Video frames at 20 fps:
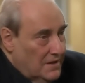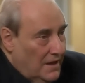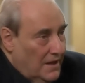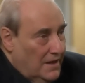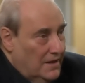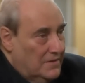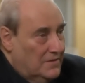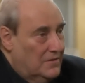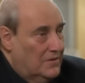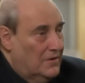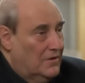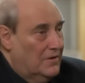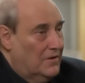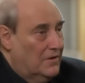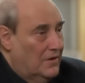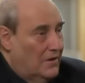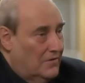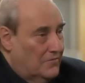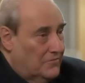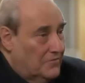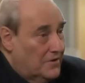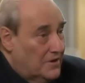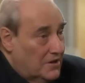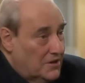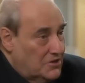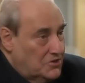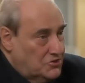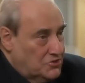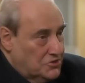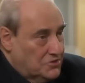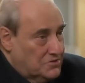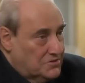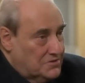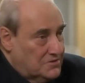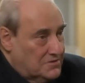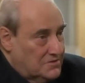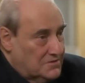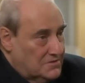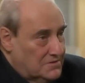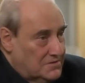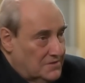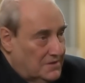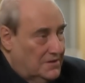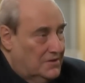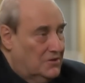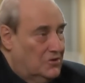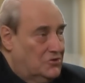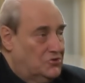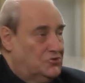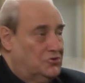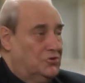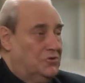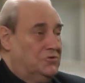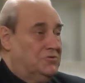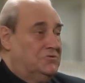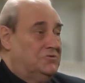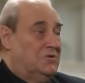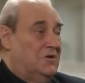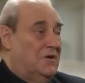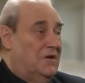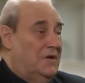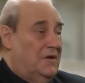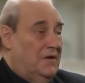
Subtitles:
and of religious in the Church.